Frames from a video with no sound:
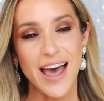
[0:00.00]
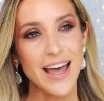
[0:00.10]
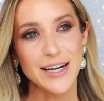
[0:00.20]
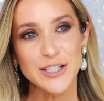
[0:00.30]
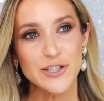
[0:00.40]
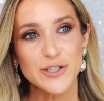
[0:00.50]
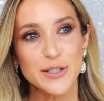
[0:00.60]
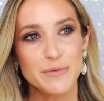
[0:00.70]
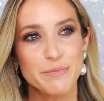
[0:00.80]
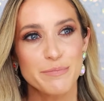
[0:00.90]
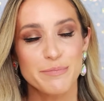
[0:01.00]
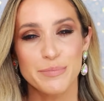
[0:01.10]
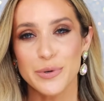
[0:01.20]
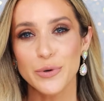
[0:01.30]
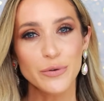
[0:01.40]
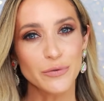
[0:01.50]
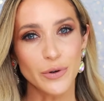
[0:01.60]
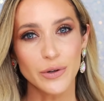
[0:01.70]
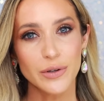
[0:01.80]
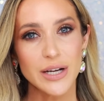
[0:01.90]
and it's just
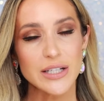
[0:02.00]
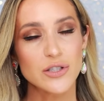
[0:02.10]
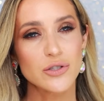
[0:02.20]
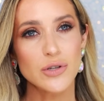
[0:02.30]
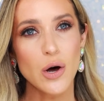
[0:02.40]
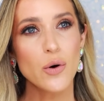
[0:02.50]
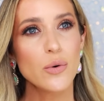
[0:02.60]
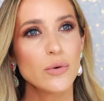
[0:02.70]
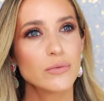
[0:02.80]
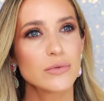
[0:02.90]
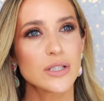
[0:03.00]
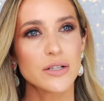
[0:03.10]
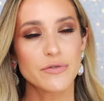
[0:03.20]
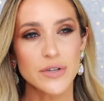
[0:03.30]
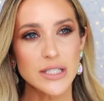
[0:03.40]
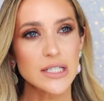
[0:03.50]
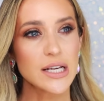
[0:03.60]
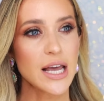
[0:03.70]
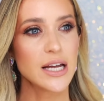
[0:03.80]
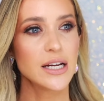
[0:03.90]
beautiful. It's so
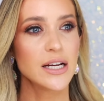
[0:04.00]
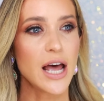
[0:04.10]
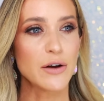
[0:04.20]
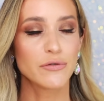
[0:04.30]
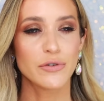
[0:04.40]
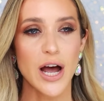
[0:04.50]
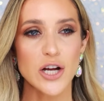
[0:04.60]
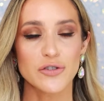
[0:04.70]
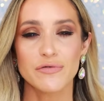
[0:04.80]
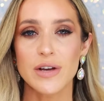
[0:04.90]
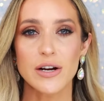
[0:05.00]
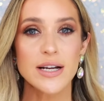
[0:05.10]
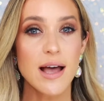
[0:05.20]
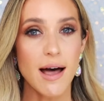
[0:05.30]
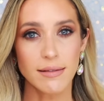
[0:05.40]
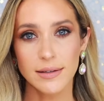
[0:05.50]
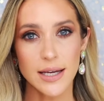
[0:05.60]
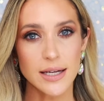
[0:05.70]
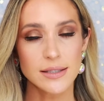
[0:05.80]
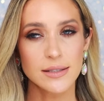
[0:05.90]
sophisticated and fresh, very
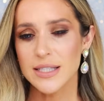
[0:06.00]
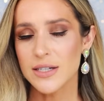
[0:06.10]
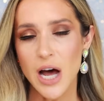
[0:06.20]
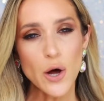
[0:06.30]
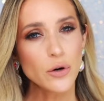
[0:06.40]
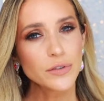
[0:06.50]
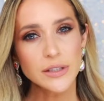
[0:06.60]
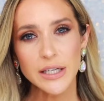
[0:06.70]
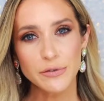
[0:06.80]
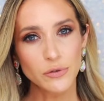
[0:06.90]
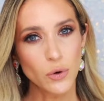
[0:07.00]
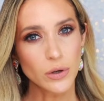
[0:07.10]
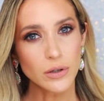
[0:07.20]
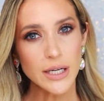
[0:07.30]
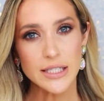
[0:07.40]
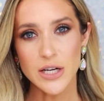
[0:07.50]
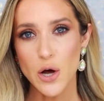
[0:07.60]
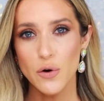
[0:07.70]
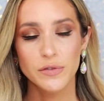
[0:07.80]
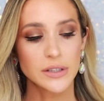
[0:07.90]
elegant. It's not overly floral, it's
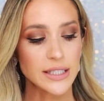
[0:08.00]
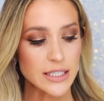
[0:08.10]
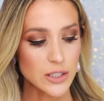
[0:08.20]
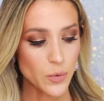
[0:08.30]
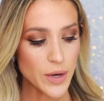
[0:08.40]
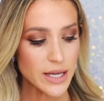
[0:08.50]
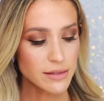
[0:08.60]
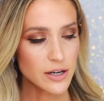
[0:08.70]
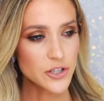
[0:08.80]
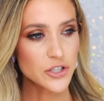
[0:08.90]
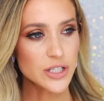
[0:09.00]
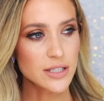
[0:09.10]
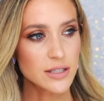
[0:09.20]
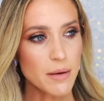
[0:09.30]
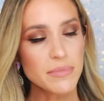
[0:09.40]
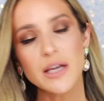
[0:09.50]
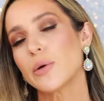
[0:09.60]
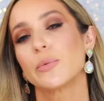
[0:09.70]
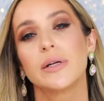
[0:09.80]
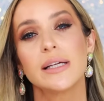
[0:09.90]
not overly sweet. There's just
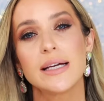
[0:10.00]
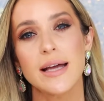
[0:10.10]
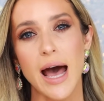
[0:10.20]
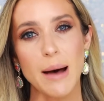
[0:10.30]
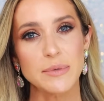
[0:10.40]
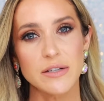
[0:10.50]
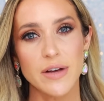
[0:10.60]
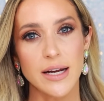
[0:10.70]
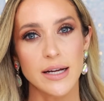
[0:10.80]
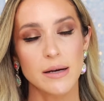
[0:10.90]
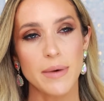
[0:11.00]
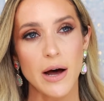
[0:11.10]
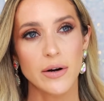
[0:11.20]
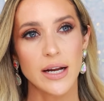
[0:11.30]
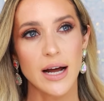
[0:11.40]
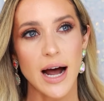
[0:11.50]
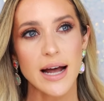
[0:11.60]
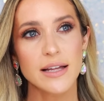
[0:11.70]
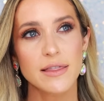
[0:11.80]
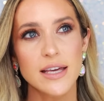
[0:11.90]
something really captivating about it.
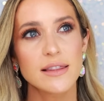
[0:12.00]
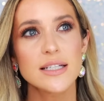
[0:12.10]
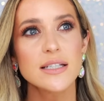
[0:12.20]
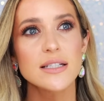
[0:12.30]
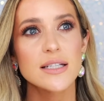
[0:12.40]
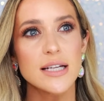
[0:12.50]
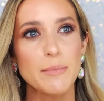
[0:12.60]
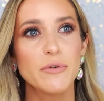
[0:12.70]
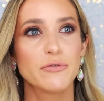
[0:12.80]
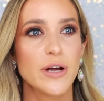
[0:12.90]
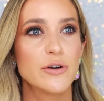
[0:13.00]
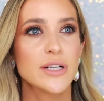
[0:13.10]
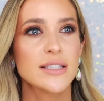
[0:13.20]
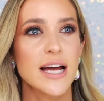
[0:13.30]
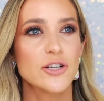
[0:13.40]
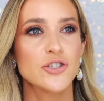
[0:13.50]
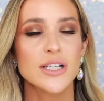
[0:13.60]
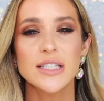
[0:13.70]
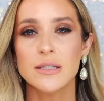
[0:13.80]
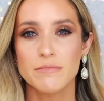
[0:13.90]
I think this is the type of fragrance that
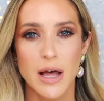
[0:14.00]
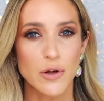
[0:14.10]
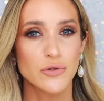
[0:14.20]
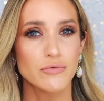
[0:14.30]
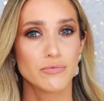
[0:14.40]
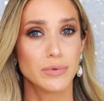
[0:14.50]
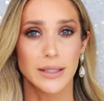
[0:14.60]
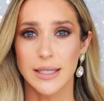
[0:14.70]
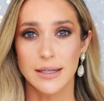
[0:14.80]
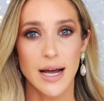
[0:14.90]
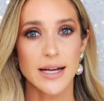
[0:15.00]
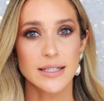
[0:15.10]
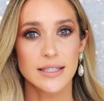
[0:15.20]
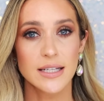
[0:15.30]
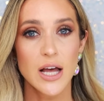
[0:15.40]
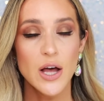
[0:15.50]
just smells really nice.